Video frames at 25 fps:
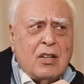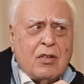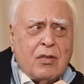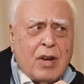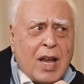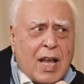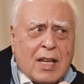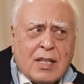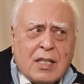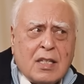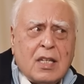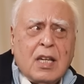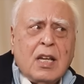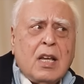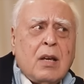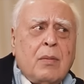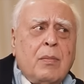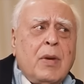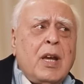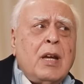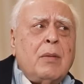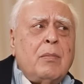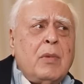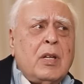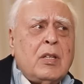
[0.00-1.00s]
drastic
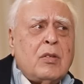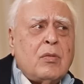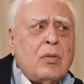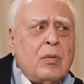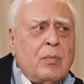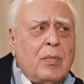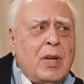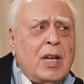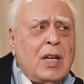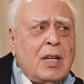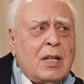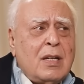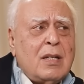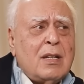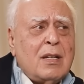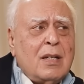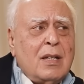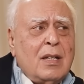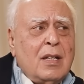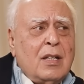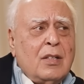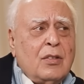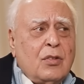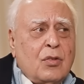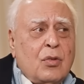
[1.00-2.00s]
amendments were made
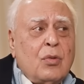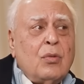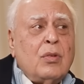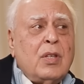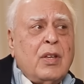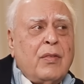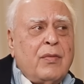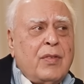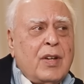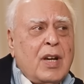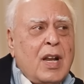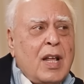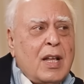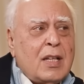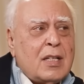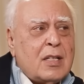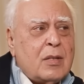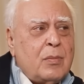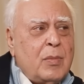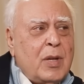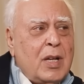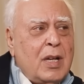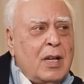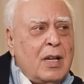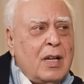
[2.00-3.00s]
through the
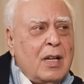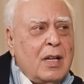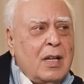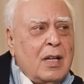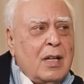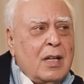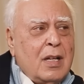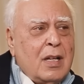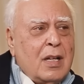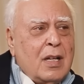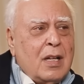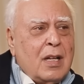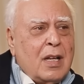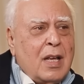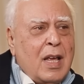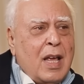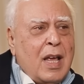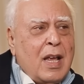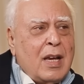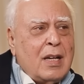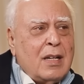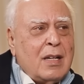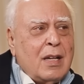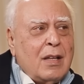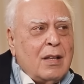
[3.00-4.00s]
Finance Bill,
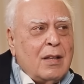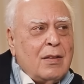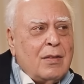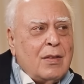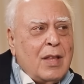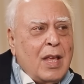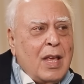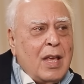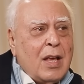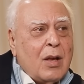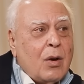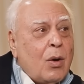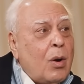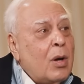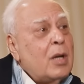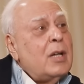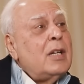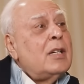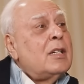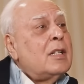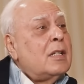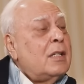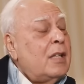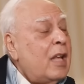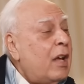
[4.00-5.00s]
and they called
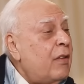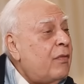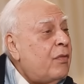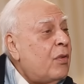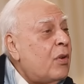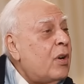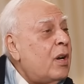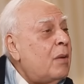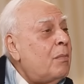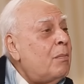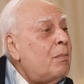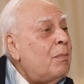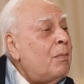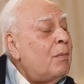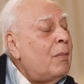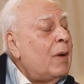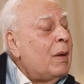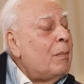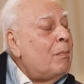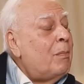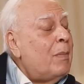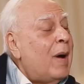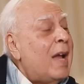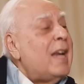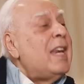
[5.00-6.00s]
it therefore a
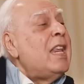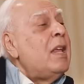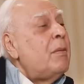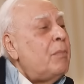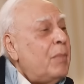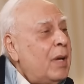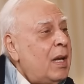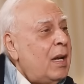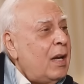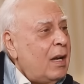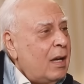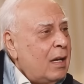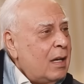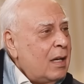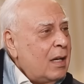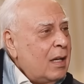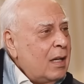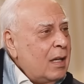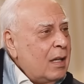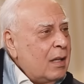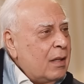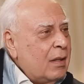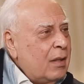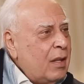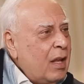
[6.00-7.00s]
money bill,
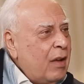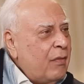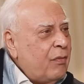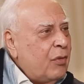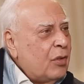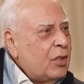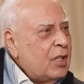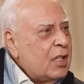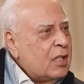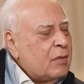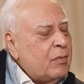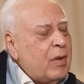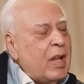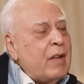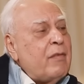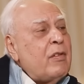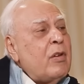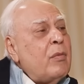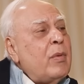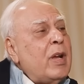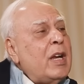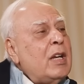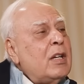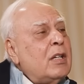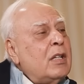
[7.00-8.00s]
therefore this
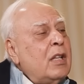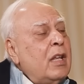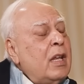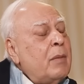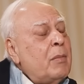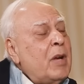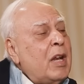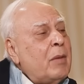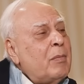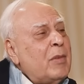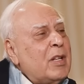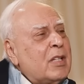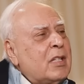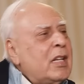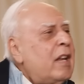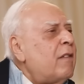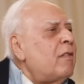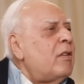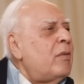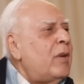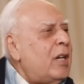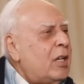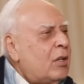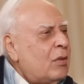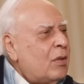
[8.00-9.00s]
never went, the amendments
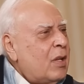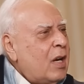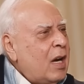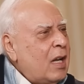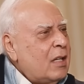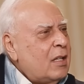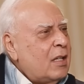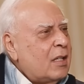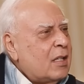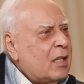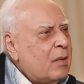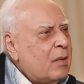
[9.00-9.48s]
never went to the Rajya